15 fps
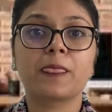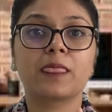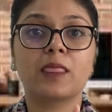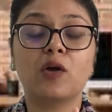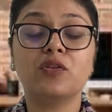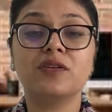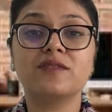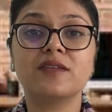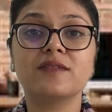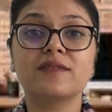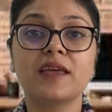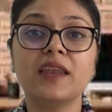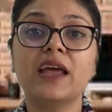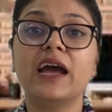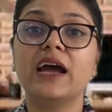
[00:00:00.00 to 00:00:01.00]
Now, this is
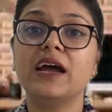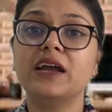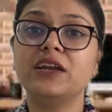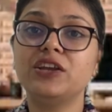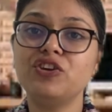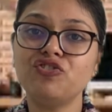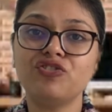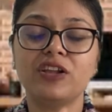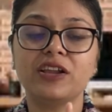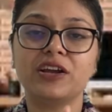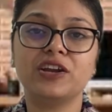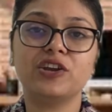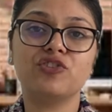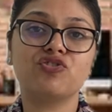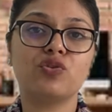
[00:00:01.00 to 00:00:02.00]
an additional
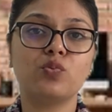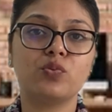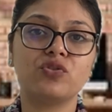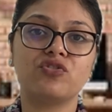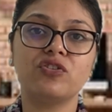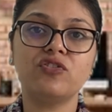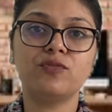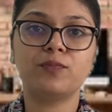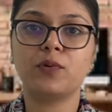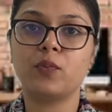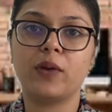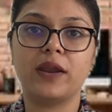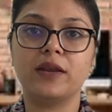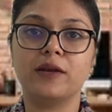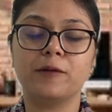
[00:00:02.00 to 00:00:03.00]
condition which is
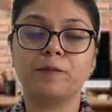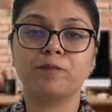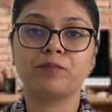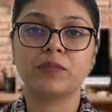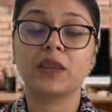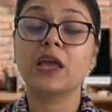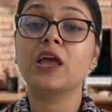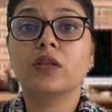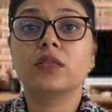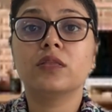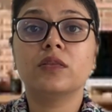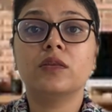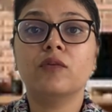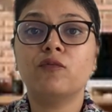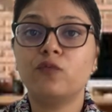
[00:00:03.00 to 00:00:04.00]
provided.
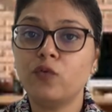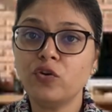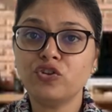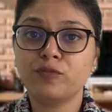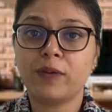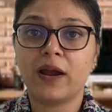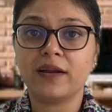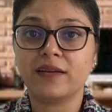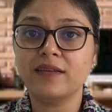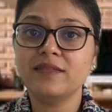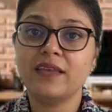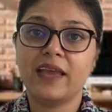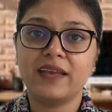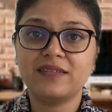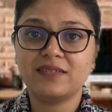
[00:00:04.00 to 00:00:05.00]
The fourth part is
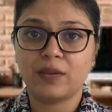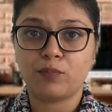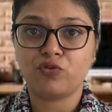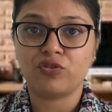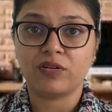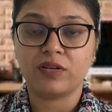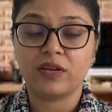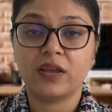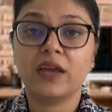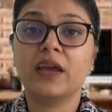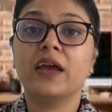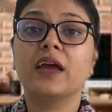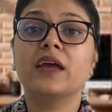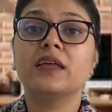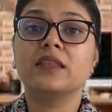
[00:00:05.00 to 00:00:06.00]
exception.
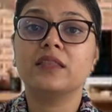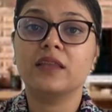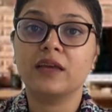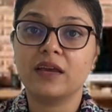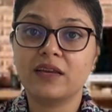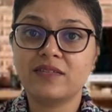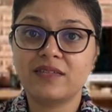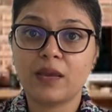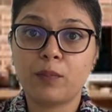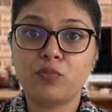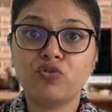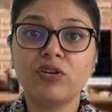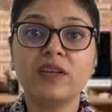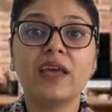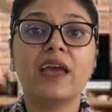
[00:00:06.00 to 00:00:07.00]
The
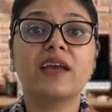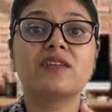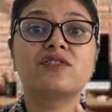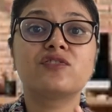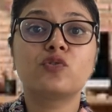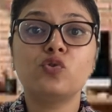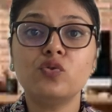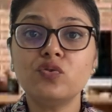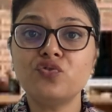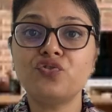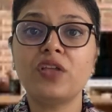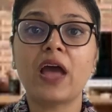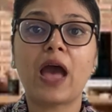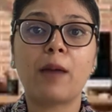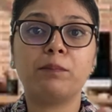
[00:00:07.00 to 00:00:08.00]
exception excludes
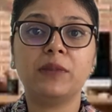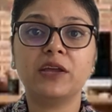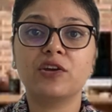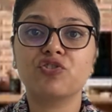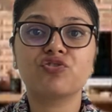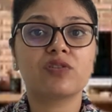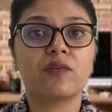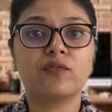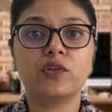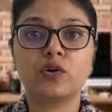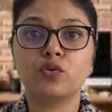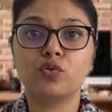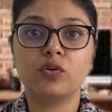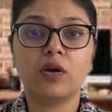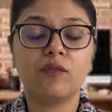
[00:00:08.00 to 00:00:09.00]
the application of the
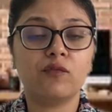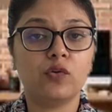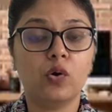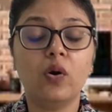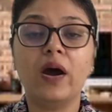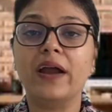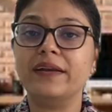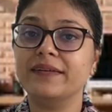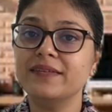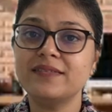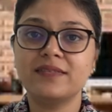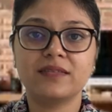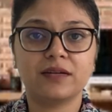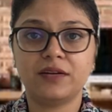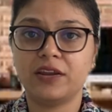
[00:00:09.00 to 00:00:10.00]
rule of law under
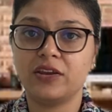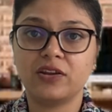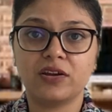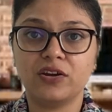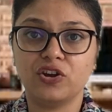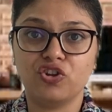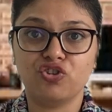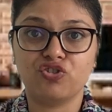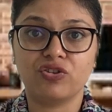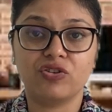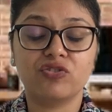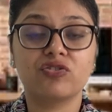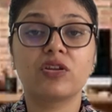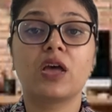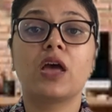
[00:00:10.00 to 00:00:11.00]
certain
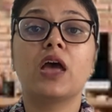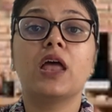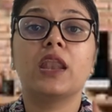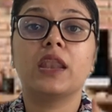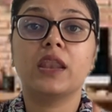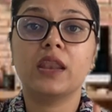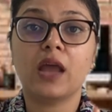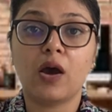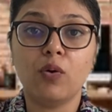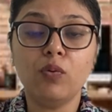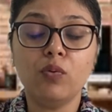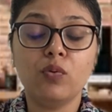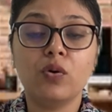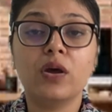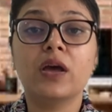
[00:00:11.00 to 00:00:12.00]
conditions. Now,
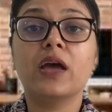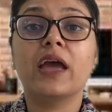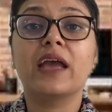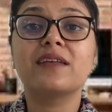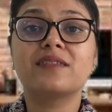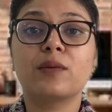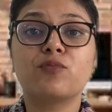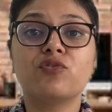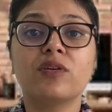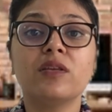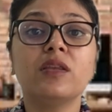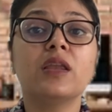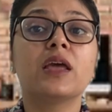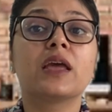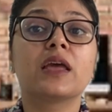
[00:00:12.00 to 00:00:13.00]

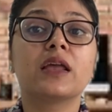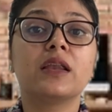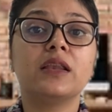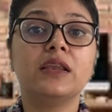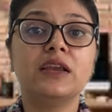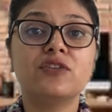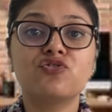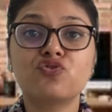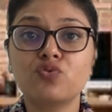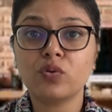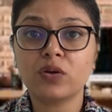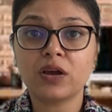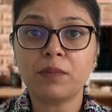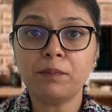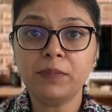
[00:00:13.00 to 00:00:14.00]
exception leads
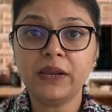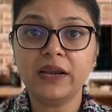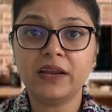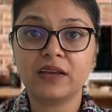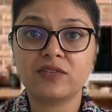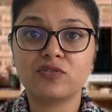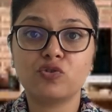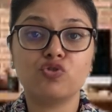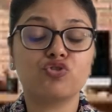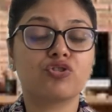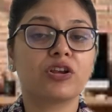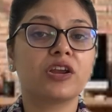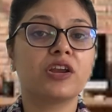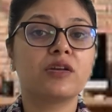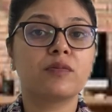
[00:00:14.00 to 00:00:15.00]
complete exclusion.
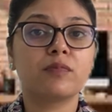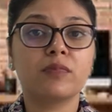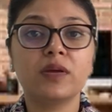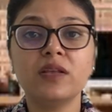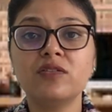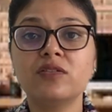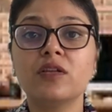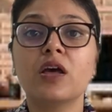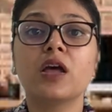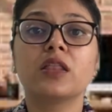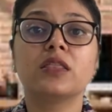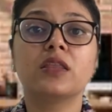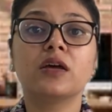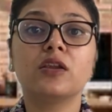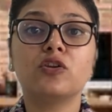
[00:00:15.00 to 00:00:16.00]
It means
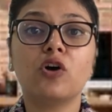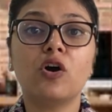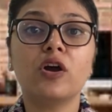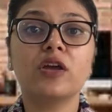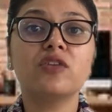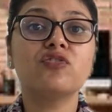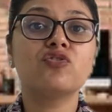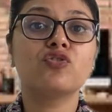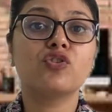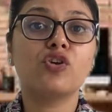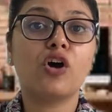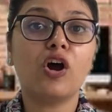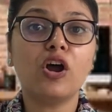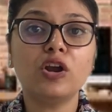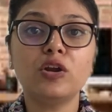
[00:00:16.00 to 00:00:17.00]
the law is
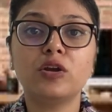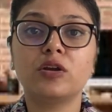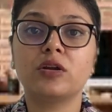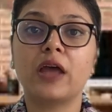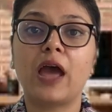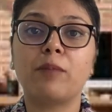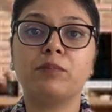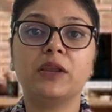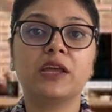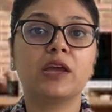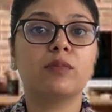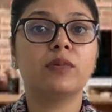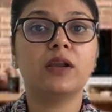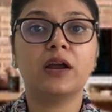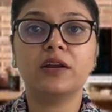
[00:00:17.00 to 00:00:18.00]
not
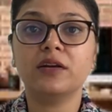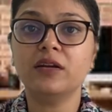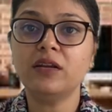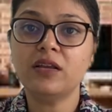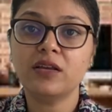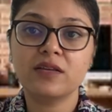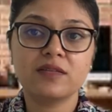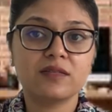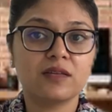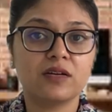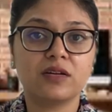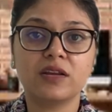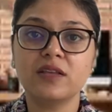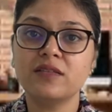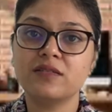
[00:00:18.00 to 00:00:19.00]
applicable under
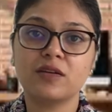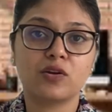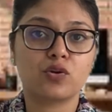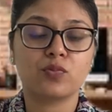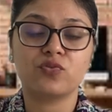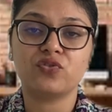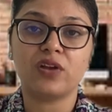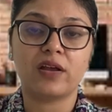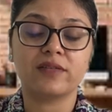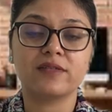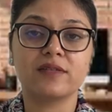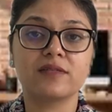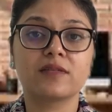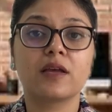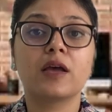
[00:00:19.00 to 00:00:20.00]
certain
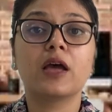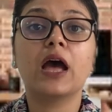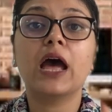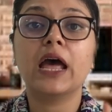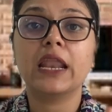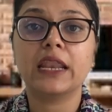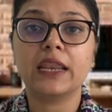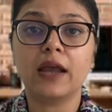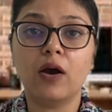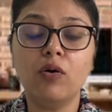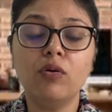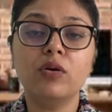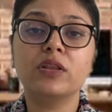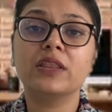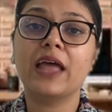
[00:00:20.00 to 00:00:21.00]
circumstances.
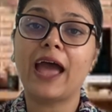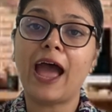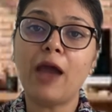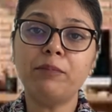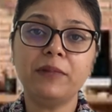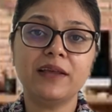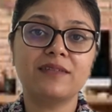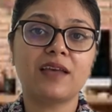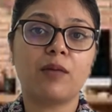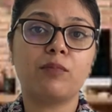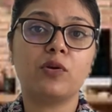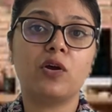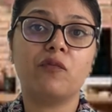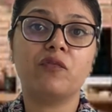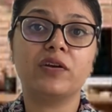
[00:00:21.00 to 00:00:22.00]
Now, the act
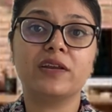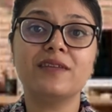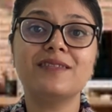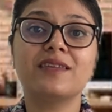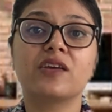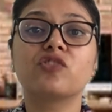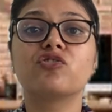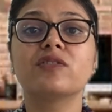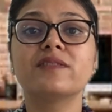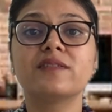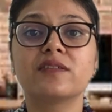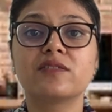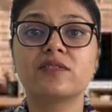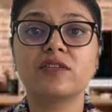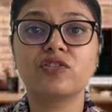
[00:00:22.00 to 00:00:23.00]
example of it is section
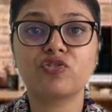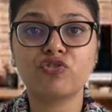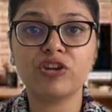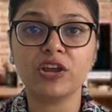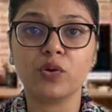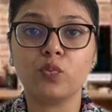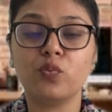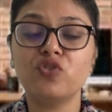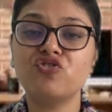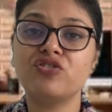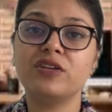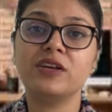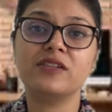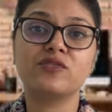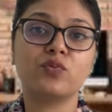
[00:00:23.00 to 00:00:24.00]
63, which
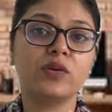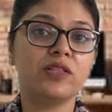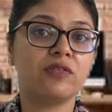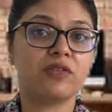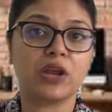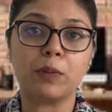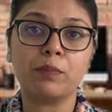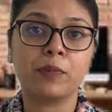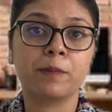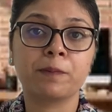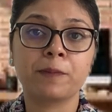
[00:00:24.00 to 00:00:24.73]
deals with rape.